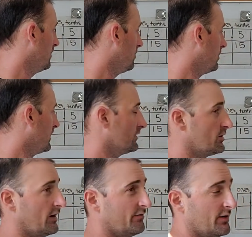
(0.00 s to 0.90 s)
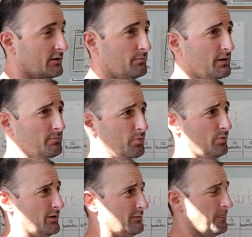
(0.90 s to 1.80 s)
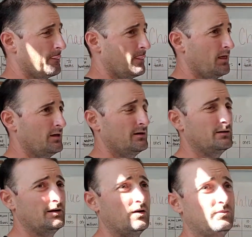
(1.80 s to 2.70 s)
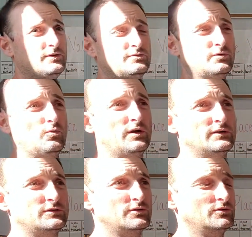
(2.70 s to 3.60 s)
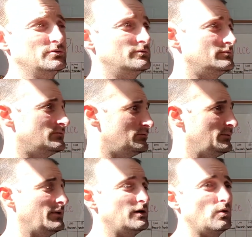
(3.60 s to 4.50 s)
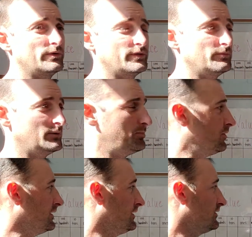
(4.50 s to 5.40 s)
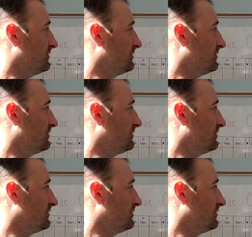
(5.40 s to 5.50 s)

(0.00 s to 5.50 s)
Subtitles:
We're going to try to find a midpoint. Now, between 1 and 2, we may know what the midpoint is,